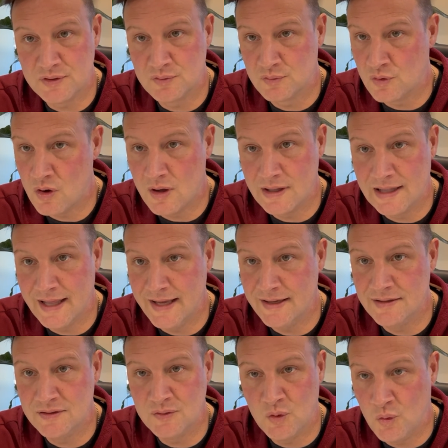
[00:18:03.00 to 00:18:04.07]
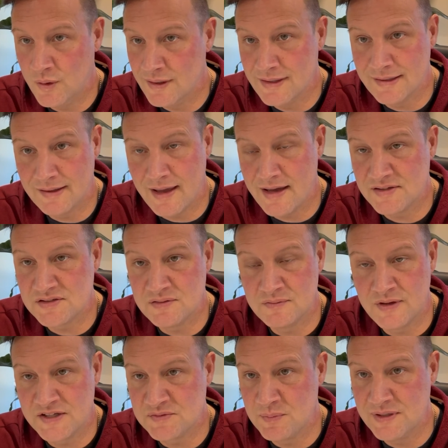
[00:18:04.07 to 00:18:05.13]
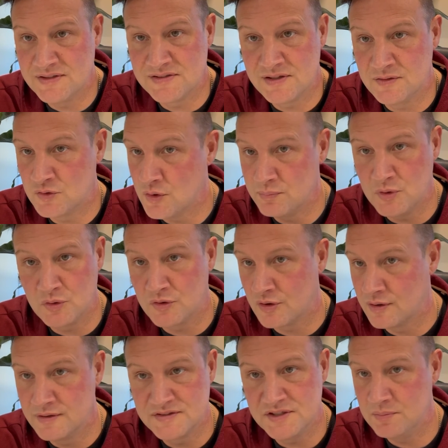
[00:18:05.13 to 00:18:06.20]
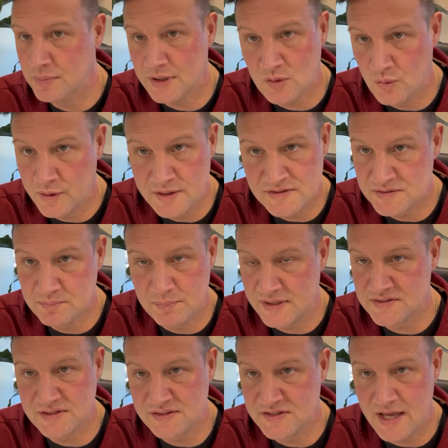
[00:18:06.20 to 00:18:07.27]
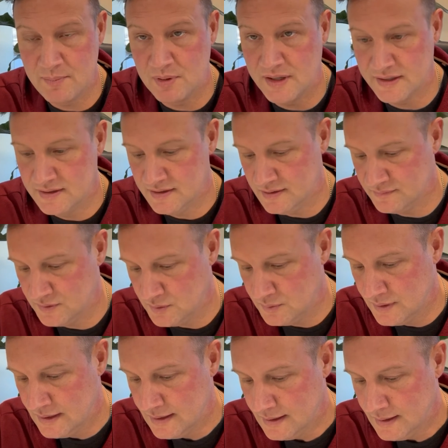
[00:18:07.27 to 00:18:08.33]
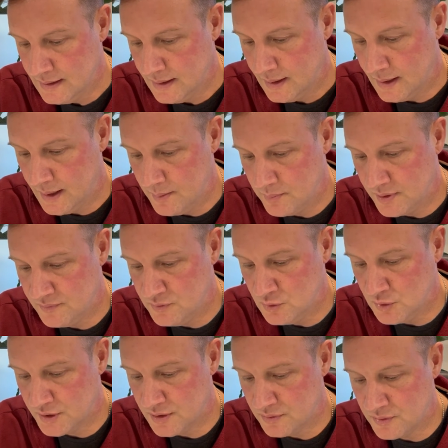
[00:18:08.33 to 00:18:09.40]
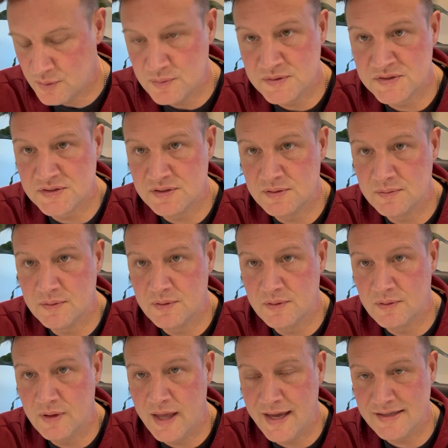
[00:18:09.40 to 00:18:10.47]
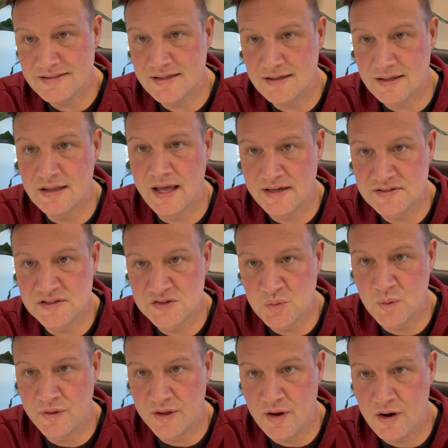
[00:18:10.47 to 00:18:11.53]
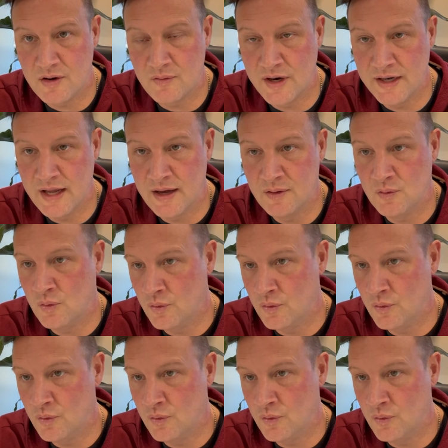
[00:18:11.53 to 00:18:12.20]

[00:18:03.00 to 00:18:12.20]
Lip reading: raw land, oil and gas investments, and cryptocurrency. Bitcoin is the best example I can give you. But if you look at those asset classes where they are right now,